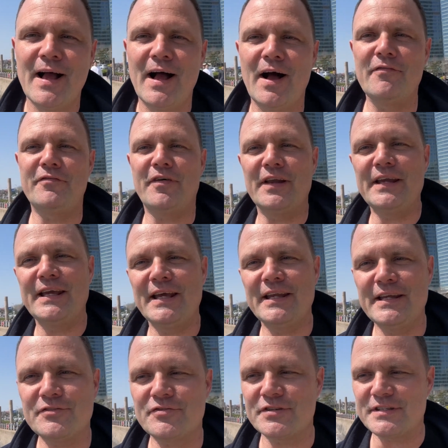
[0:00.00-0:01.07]
a funny and
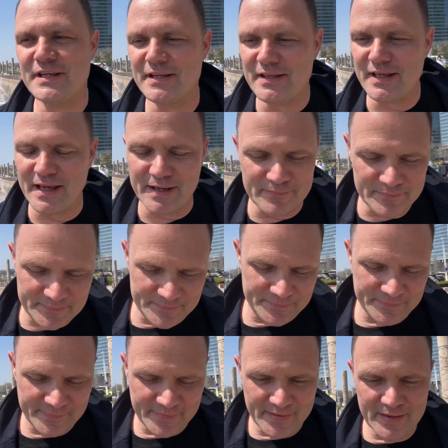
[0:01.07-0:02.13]
interesting thing
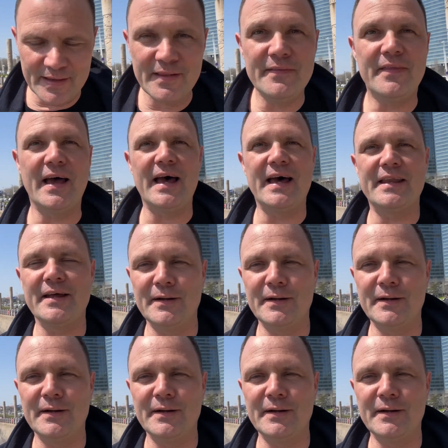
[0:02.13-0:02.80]
that